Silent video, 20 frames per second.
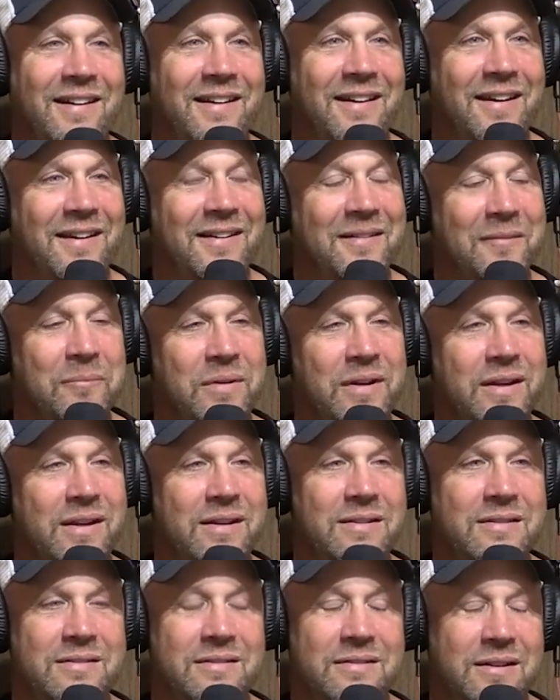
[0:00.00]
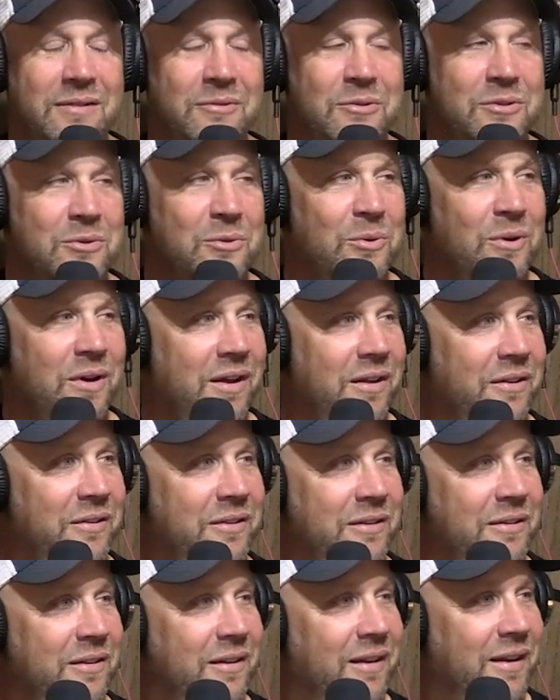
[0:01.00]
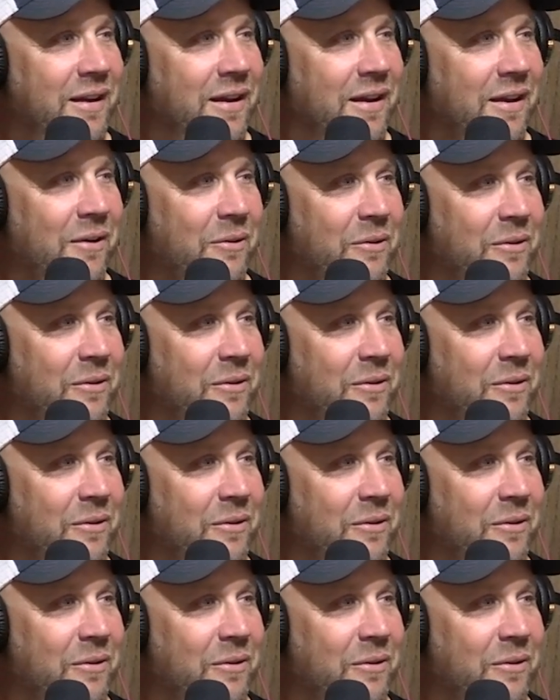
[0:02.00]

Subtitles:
Yeah. Well, he was a wild dude to hang out